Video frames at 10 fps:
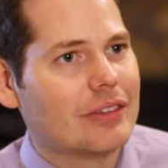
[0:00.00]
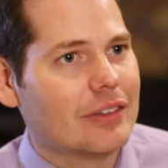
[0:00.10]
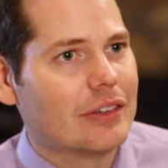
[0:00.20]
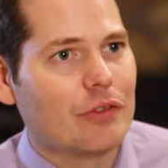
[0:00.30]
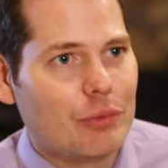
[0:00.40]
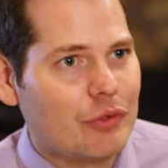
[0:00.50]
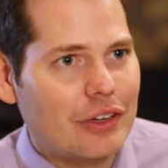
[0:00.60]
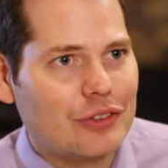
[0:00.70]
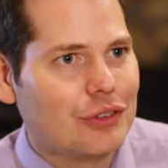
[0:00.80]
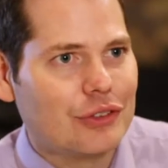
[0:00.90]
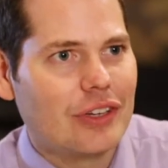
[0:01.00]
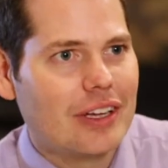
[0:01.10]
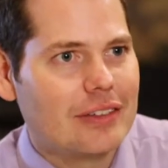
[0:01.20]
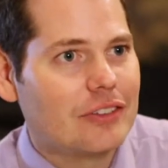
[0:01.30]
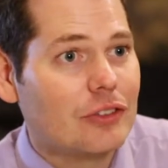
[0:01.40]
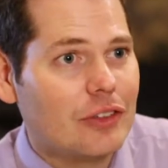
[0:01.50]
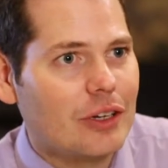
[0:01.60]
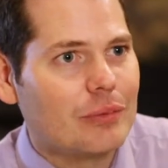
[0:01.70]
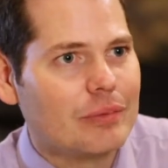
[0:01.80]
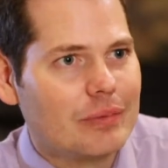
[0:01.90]
different professionals and just
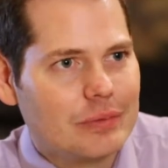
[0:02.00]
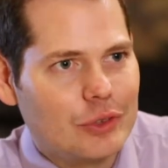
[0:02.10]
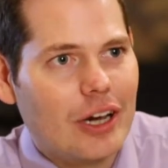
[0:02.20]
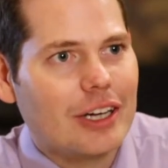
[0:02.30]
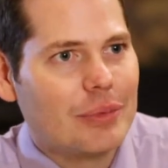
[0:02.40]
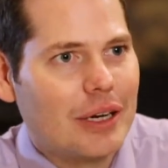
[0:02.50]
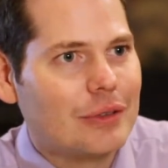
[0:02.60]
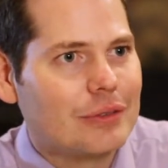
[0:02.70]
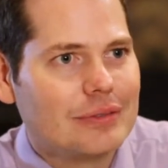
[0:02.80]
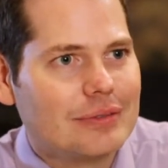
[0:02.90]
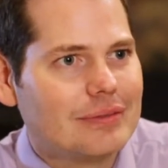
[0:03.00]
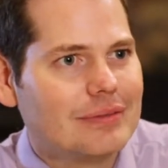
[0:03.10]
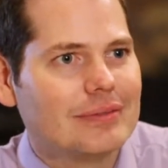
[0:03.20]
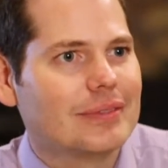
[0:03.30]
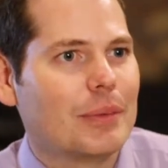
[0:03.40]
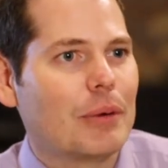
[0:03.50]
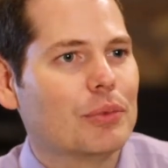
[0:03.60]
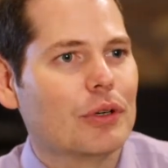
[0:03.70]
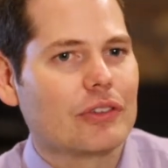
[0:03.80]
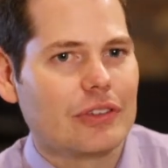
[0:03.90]
kind of talk about
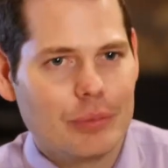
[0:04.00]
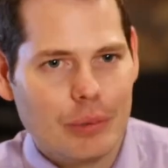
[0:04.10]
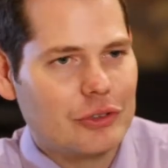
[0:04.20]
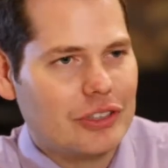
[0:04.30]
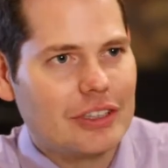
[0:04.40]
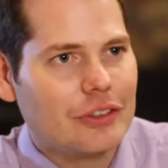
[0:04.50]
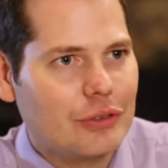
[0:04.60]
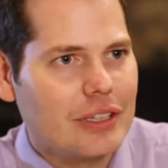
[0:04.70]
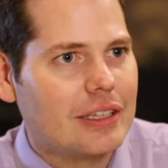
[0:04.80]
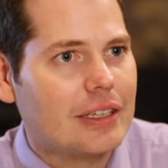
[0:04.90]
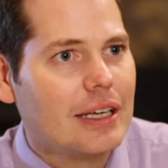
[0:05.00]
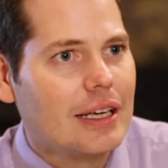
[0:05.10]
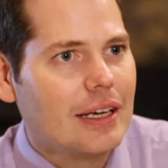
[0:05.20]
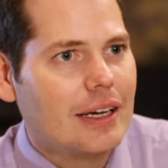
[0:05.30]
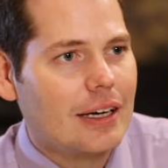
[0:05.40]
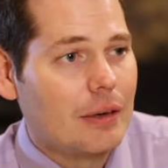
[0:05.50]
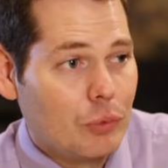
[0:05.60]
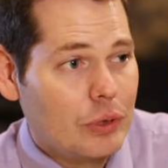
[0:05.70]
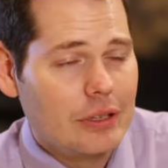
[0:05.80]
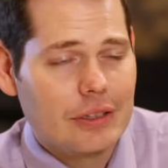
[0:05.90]
books and the publishing industry. And
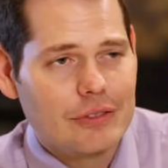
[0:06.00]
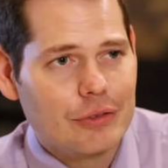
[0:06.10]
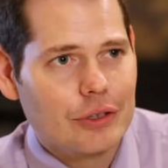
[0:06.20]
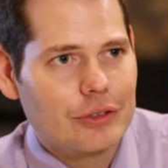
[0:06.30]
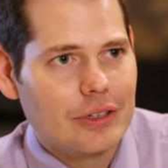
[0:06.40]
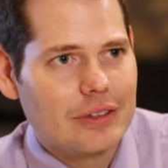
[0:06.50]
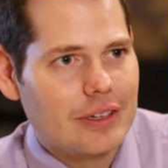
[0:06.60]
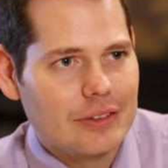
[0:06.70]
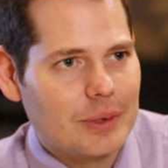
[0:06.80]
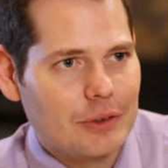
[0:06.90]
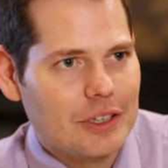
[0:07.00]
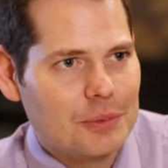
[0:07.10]
I'm really looking forward to it. I think it's been a great